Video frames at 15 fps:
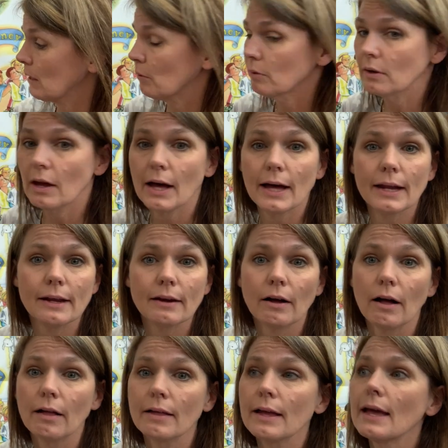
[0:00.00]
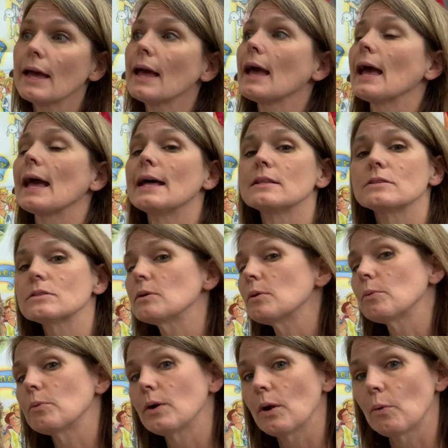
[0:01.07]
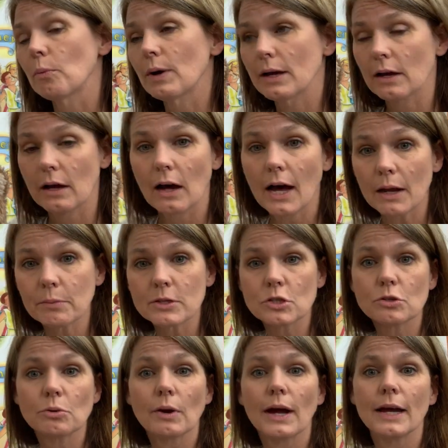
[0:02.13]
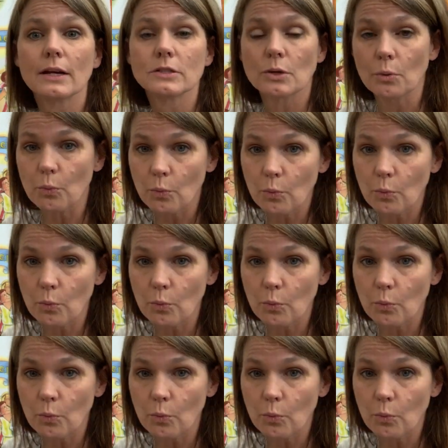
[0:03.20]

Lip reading: Not at all. And so what God was trying to